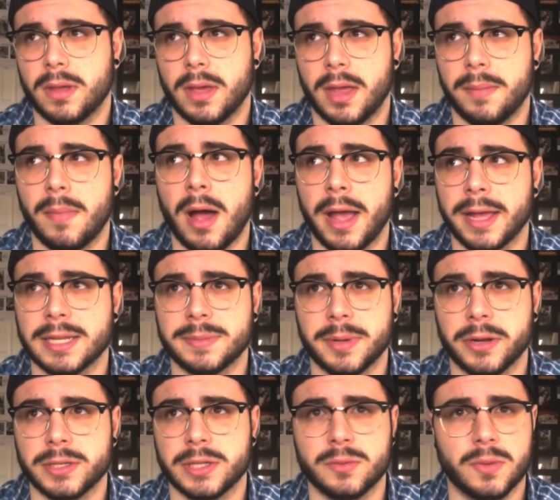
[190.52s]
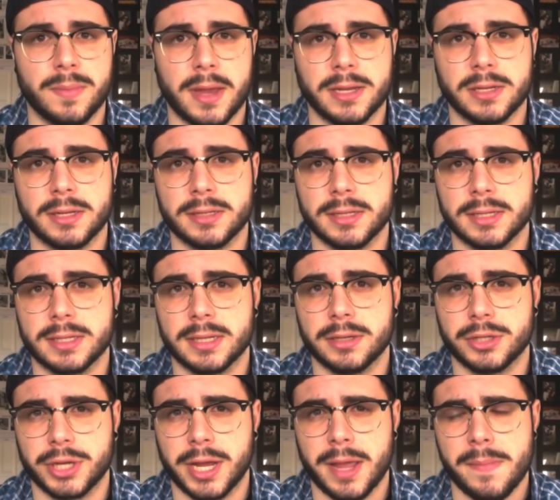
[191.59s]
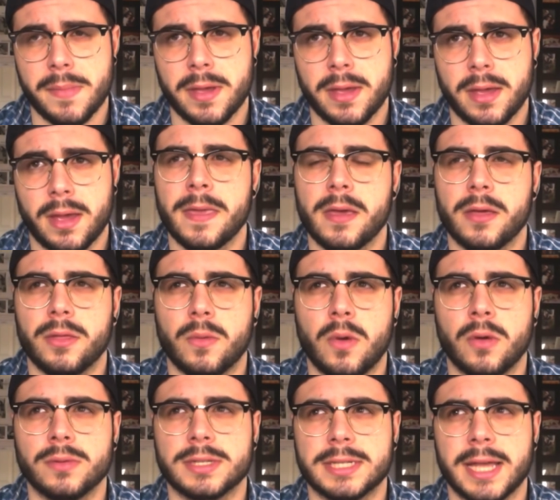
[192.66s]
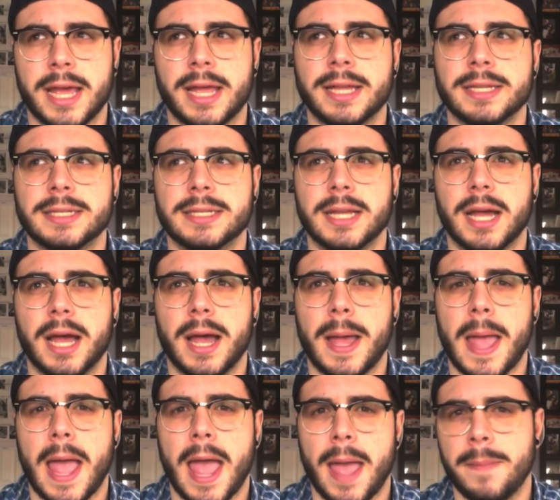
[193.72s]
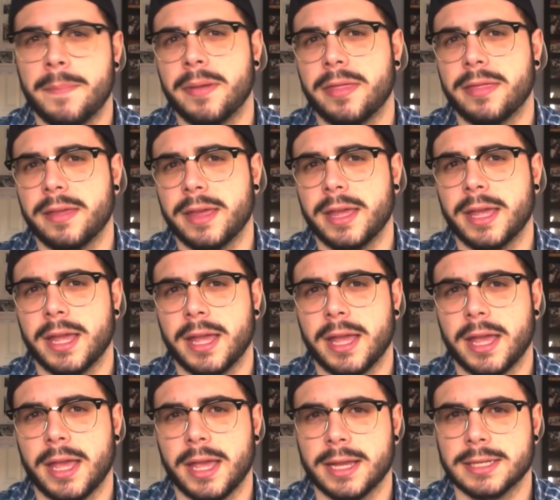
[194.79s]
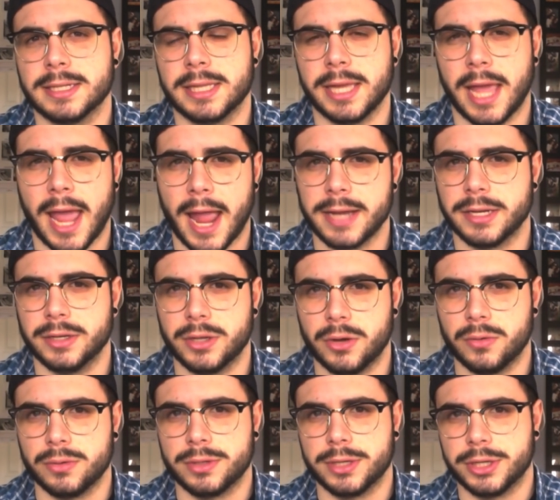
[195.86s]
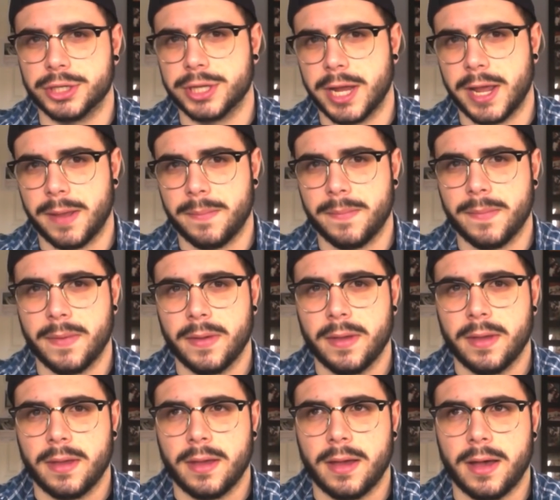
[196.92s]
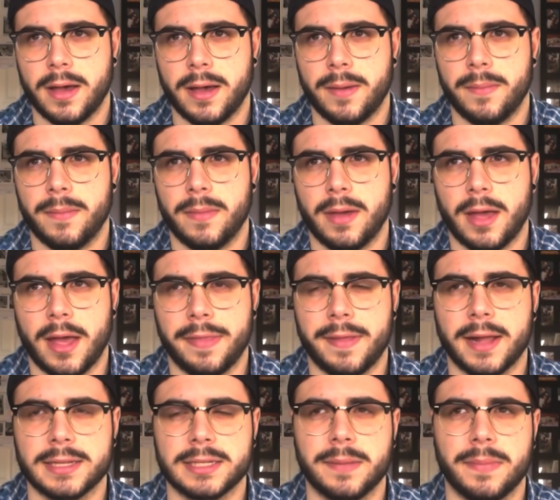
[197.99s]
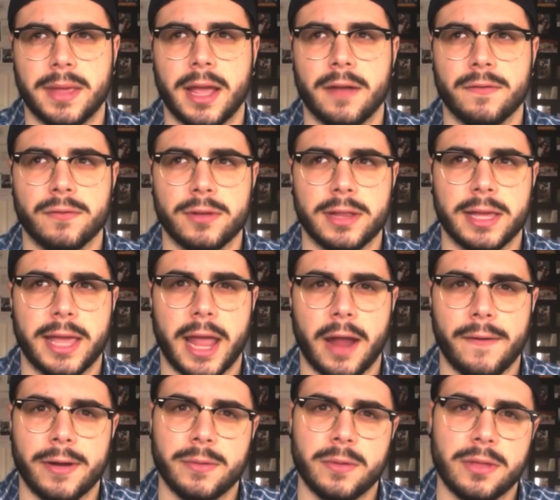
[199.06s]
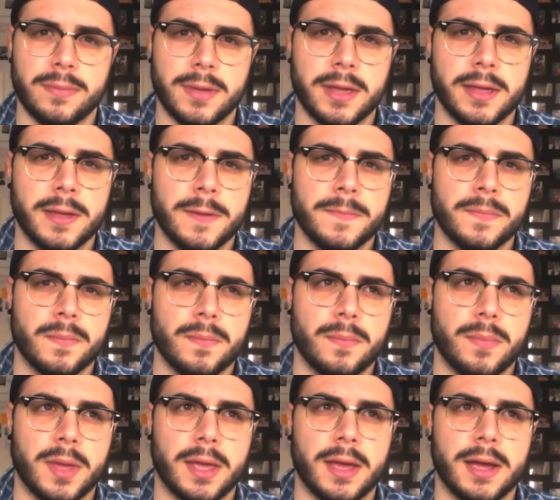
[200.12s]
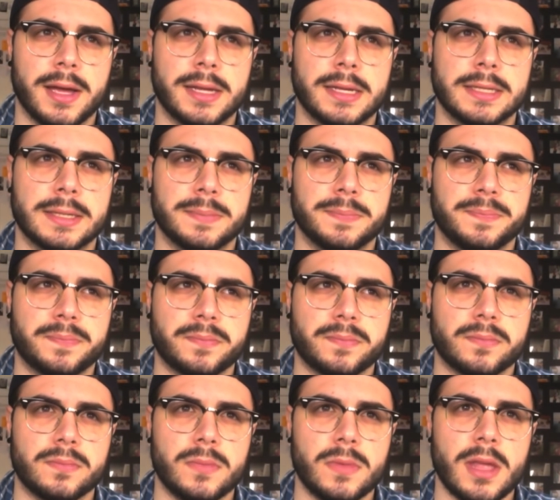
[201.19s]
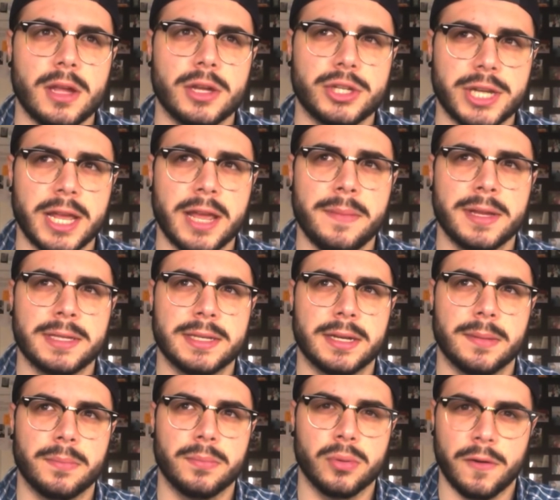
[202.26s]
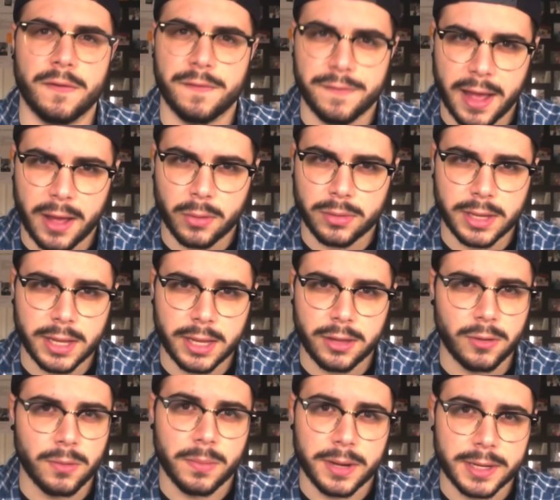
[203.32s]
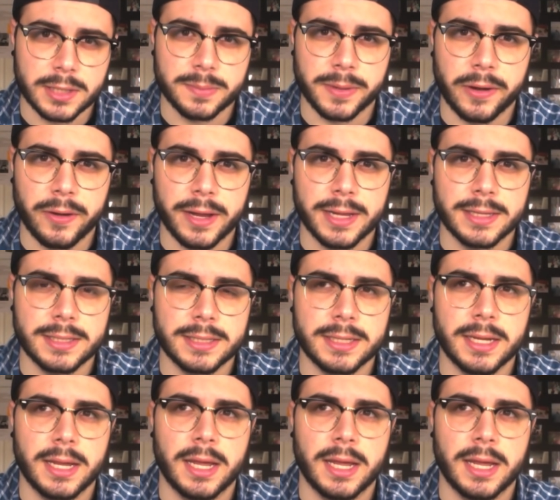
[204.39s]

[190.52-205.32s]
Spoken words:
in my experiences with mental illness and shame. The quote says, "Empathy is the antidote to shame." And that's something I've really carried with me, because shame is a profoundly human experience.